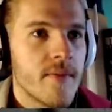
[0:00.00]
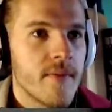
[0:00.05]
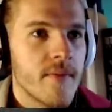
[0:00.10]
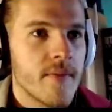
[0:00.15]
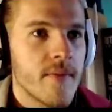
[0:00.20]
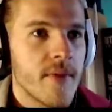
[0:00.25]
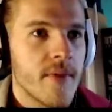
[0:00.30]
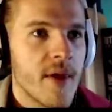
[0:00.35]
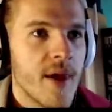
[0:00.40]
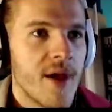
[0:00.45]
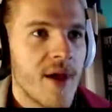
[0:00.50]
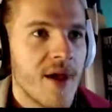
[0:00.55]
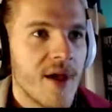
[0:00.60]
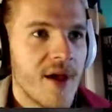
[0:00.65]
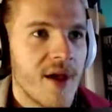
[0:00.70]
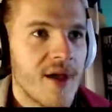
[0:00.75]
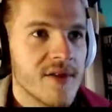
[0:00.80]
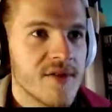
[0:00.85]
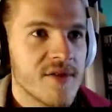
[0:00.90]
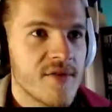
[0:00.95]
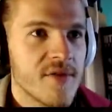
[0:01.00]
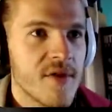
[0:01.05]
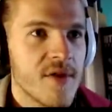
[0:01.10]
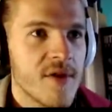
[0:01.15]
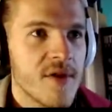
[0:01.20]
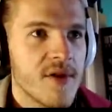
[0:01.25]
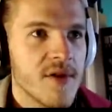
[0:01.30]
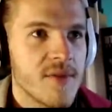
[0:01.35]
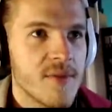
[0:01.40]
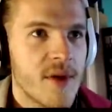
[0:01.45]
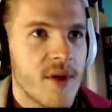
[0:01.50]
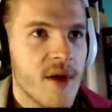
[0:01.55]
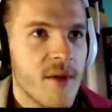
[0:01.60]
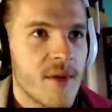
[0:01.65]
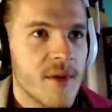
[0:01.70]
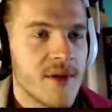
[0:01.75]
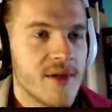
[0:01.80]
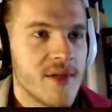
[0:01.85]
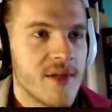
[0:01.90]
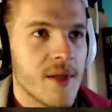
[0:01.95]
Yes, of course, mom. I
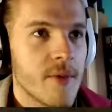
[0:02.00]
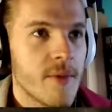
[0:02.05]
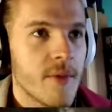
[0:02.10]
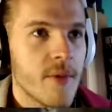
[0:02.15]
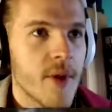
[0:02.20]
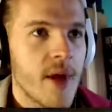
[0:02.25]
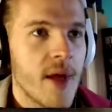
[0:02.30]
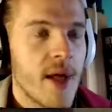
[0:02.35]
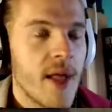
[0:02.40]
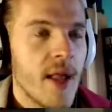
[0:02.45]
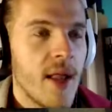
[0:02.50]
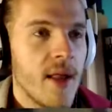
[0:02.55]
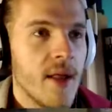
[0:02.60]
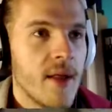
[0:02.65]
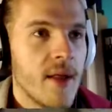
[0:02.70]
slept well.